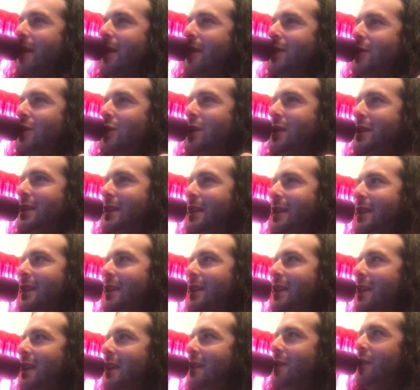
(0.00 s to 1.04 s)
just to
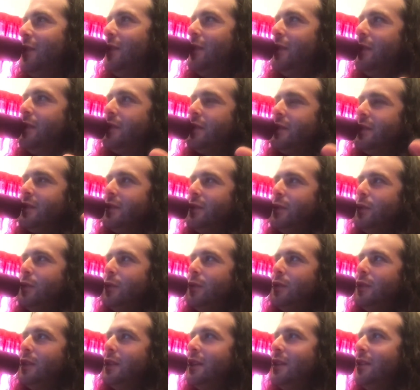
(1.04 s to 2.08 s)
give you a little
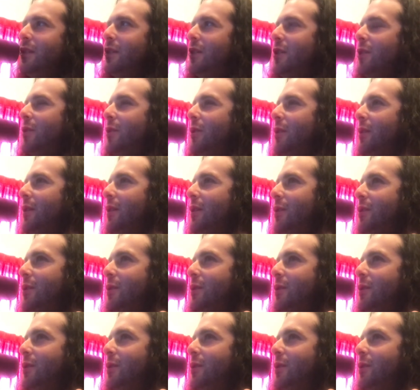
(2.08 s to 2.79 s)
soothing, a little